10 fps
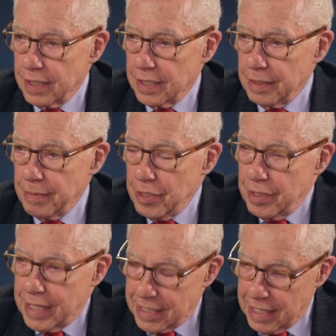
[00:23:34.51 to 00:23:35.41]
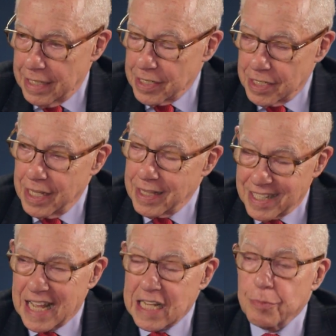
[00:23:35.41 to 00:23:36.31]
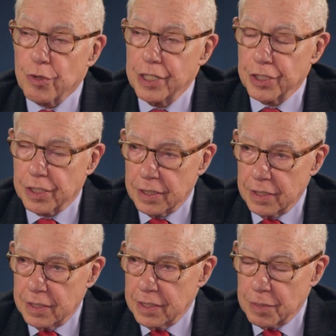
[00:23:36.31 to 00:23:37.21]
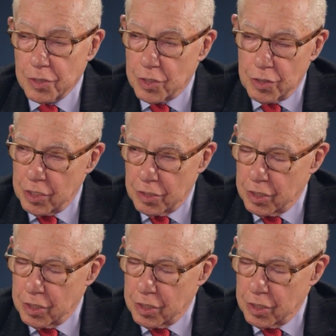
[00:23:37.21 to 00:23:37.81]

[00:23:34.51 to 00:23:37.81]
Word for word: Um, and that's, as I said, that's aspirational. Yeah. It's supposed to, you're